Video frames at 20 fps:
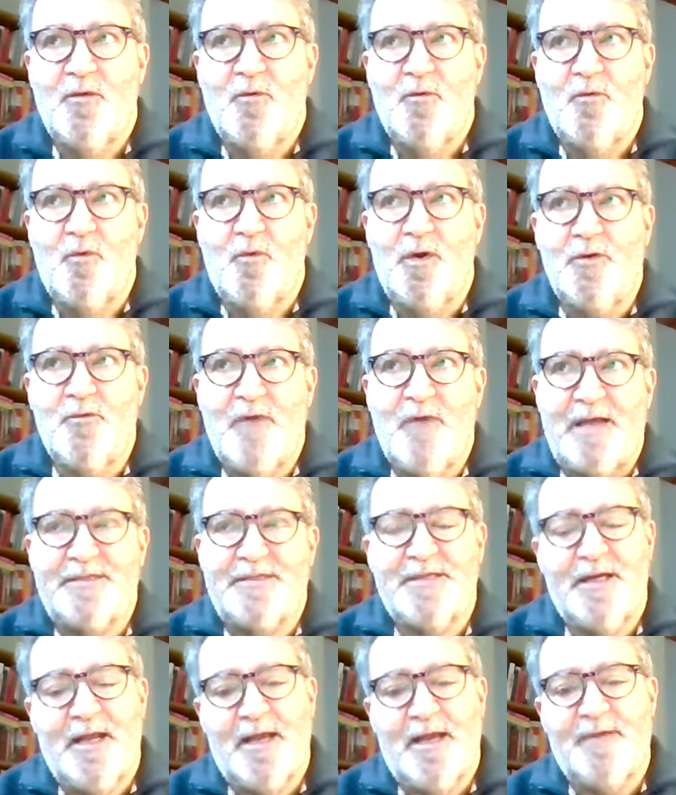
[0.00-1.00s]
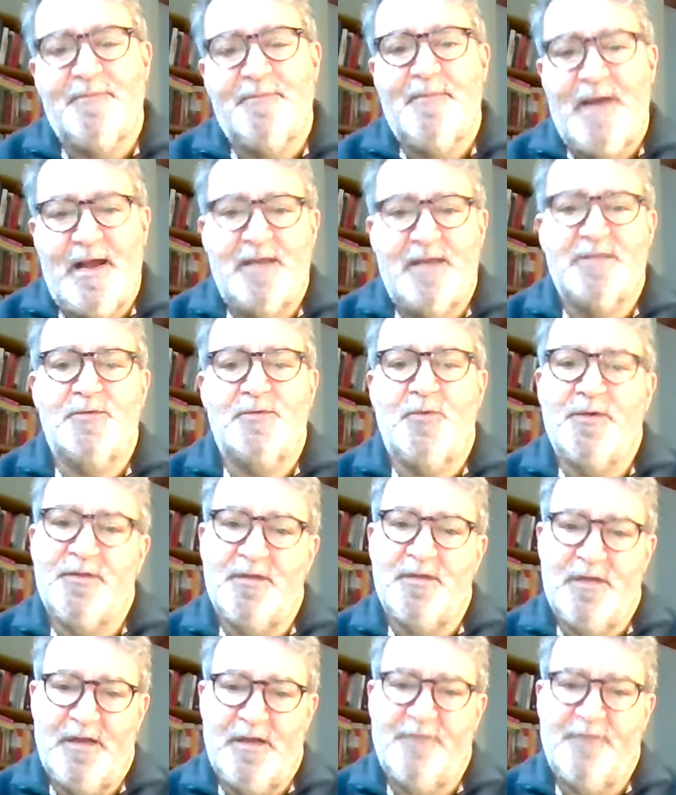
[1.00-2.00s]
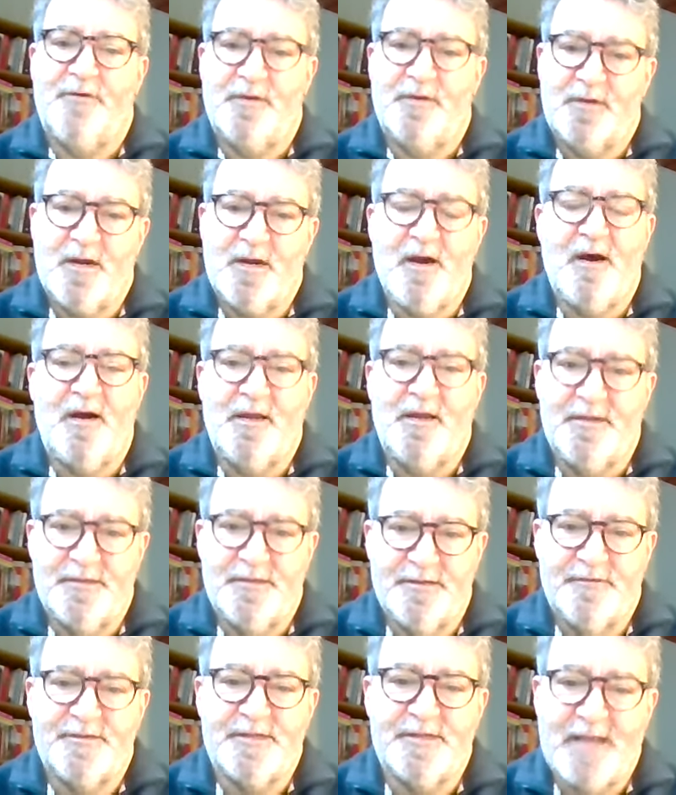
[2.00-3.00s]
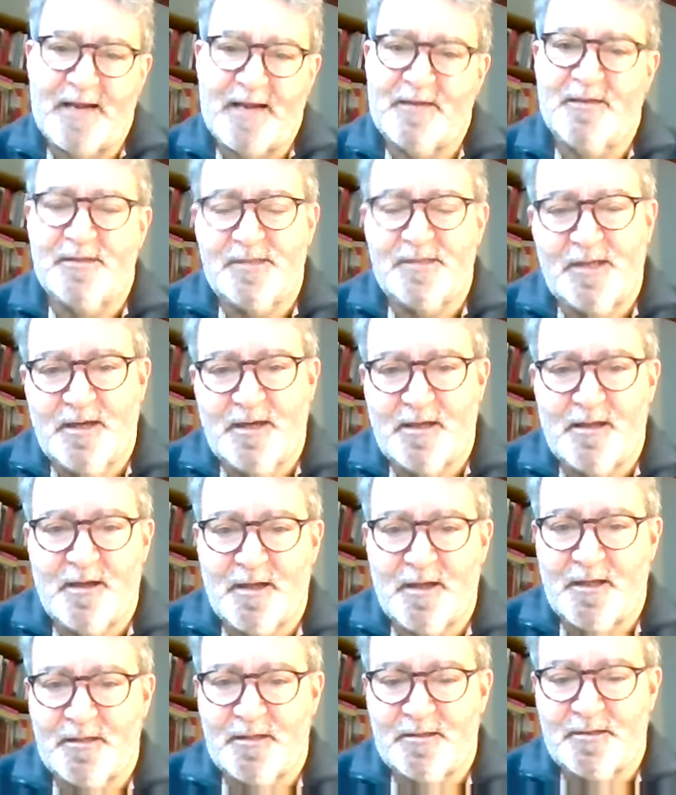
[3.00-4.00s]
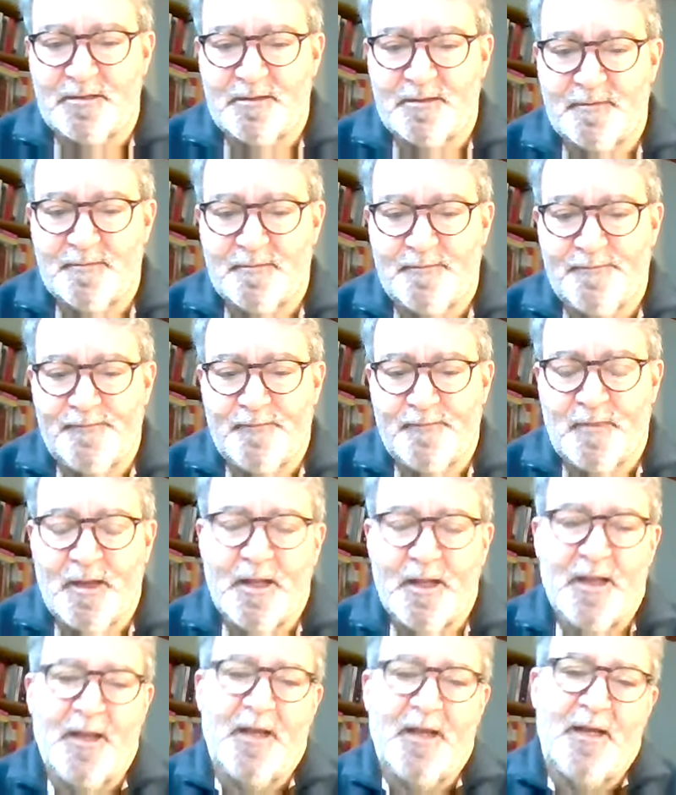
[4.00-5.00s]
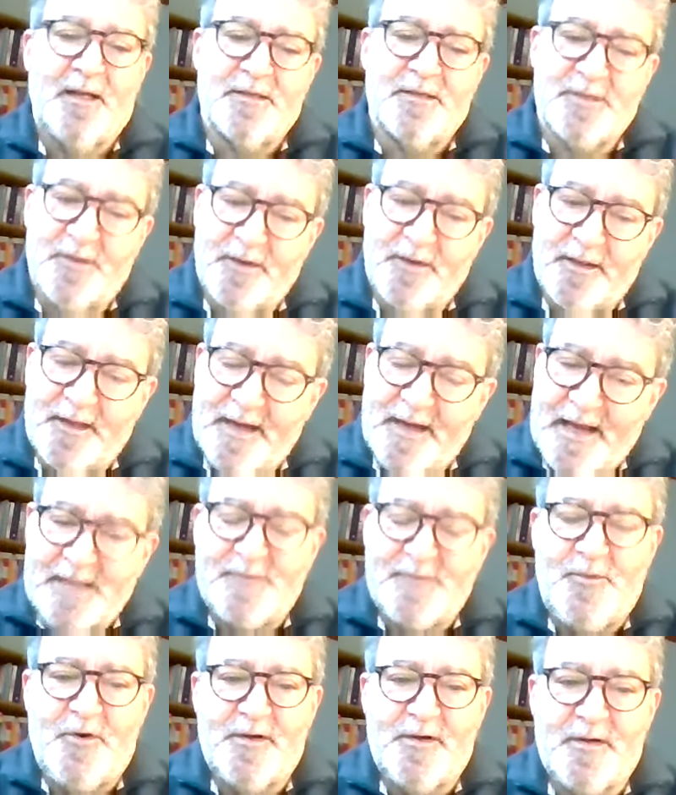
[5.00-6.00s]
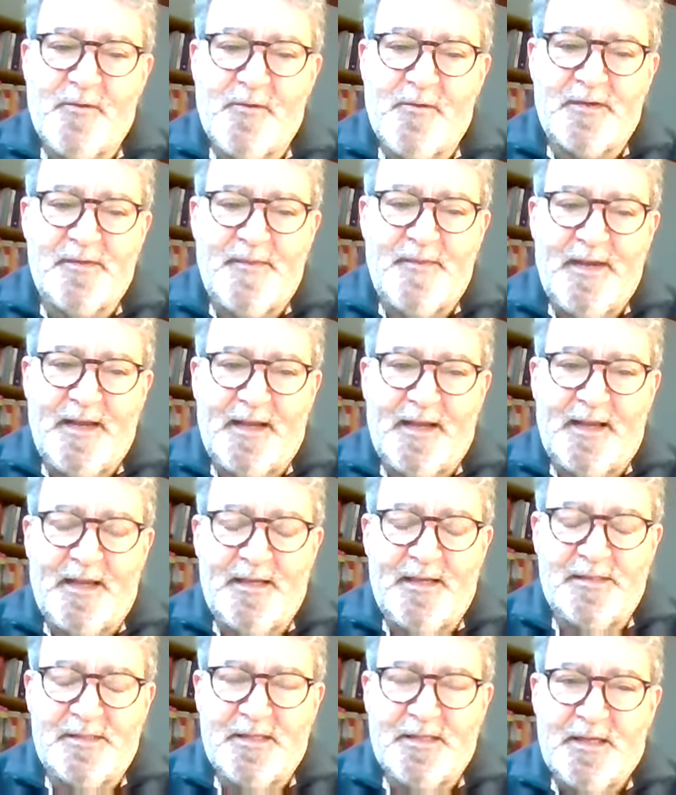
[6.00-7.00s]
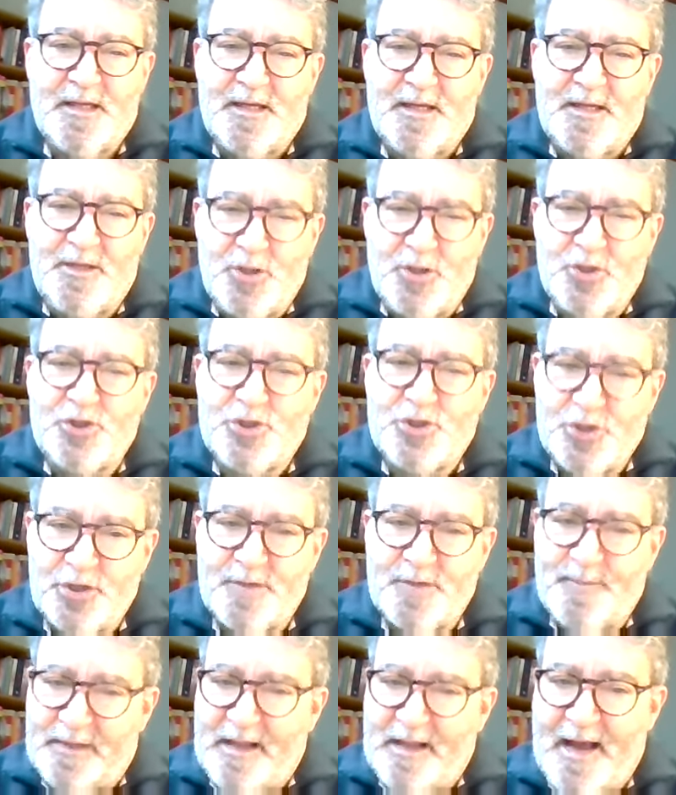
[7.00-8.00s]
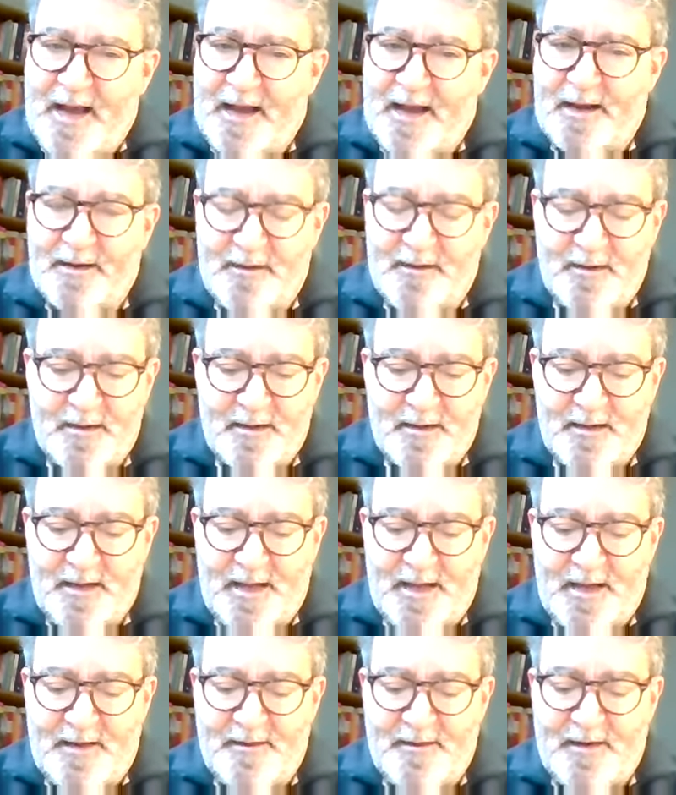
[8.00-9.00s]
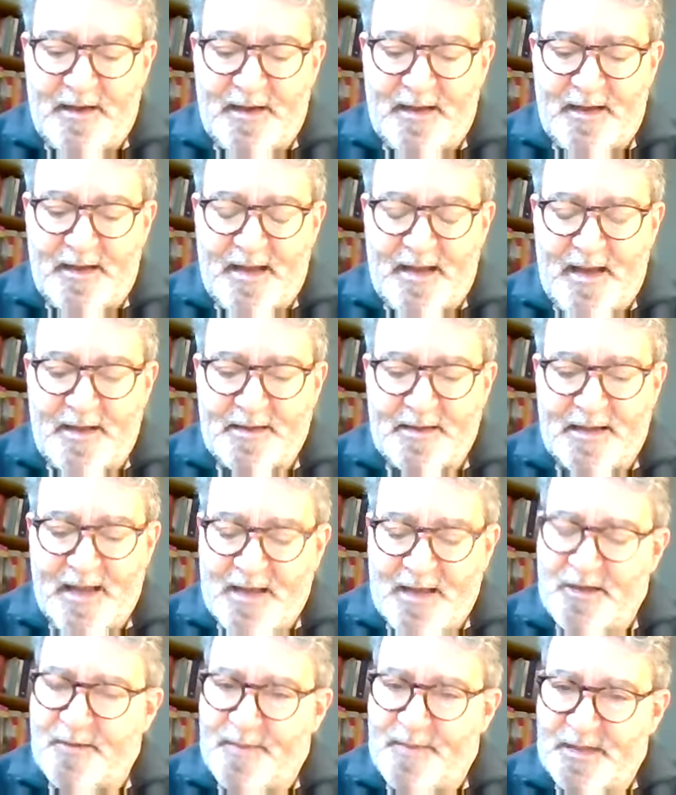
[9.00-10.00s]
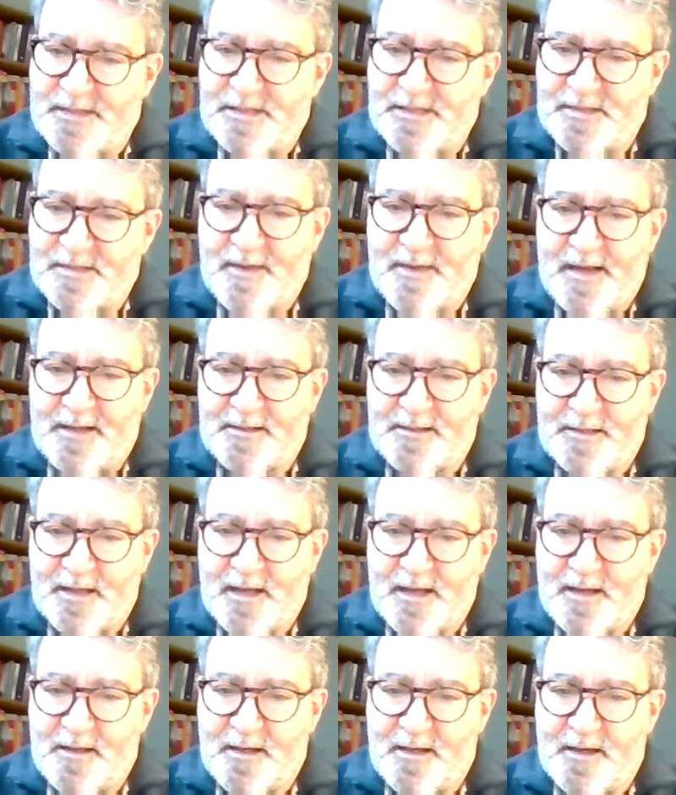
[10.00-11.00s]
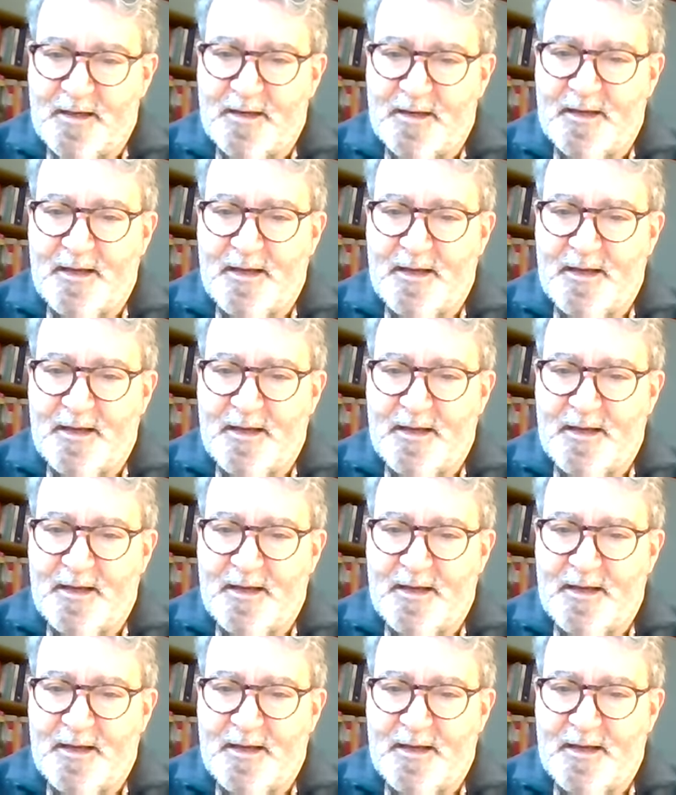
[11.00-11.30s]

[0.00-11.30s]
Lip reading: would resonate best with different kinds of sectors and clients. So the next point I want to make is, you should plan and get your business plan together.